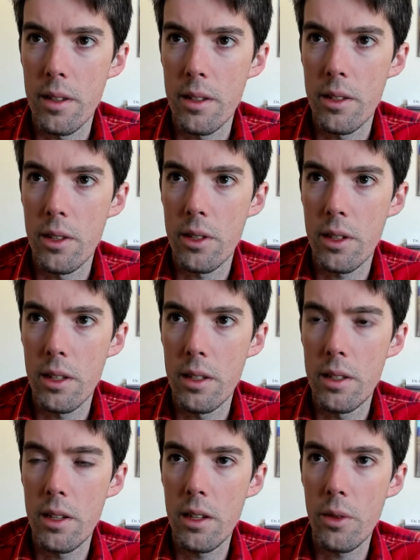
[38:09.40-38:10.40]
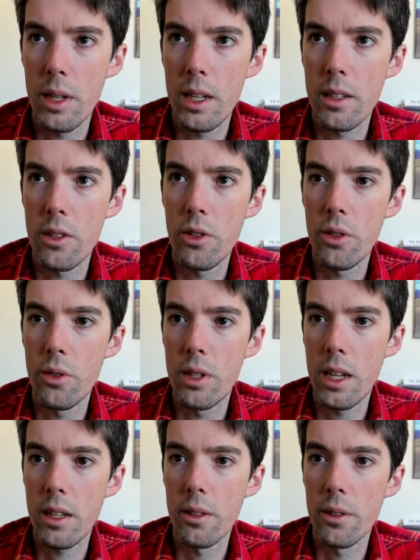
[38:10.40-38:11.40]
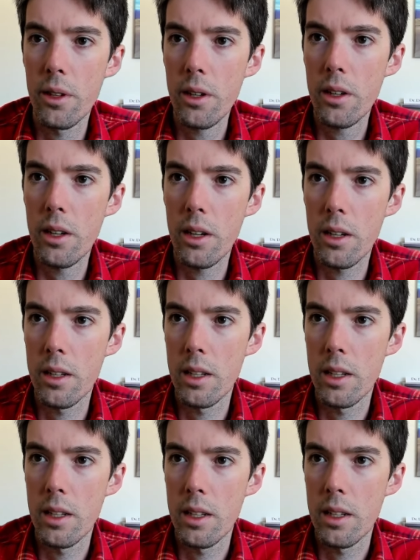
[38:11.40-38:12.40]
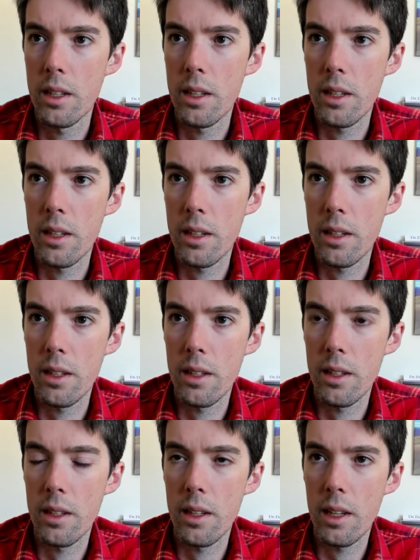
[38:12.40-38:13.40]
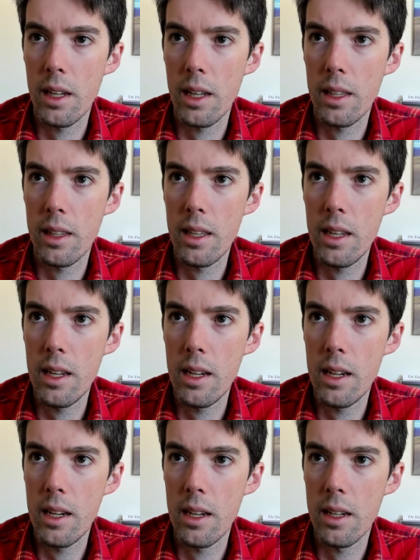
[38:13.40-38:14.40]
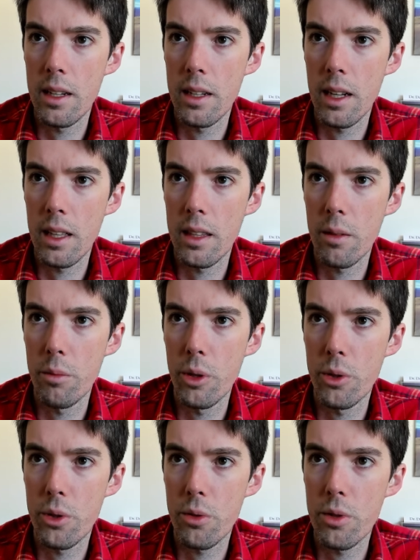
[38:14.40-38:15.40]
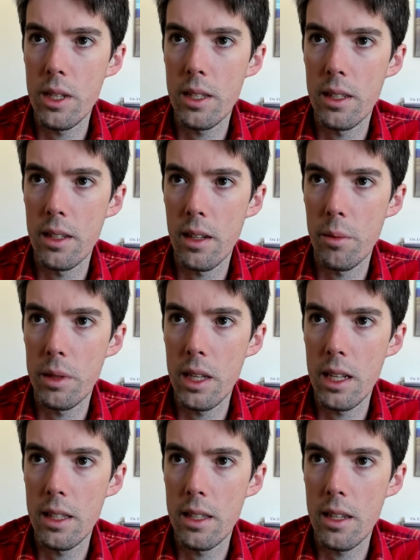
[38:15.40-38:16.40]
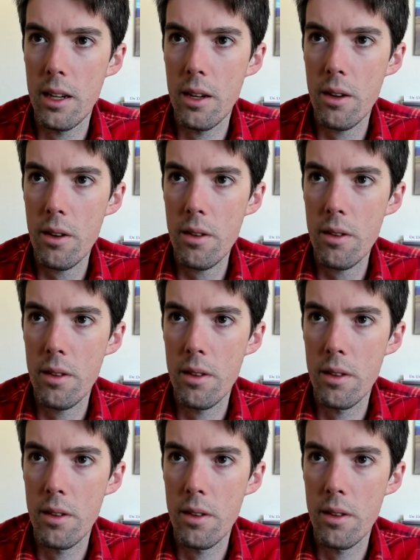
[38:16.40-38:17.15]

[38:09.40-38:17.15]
Just continuing to take a look uh, at the uh, at the most recent updates here.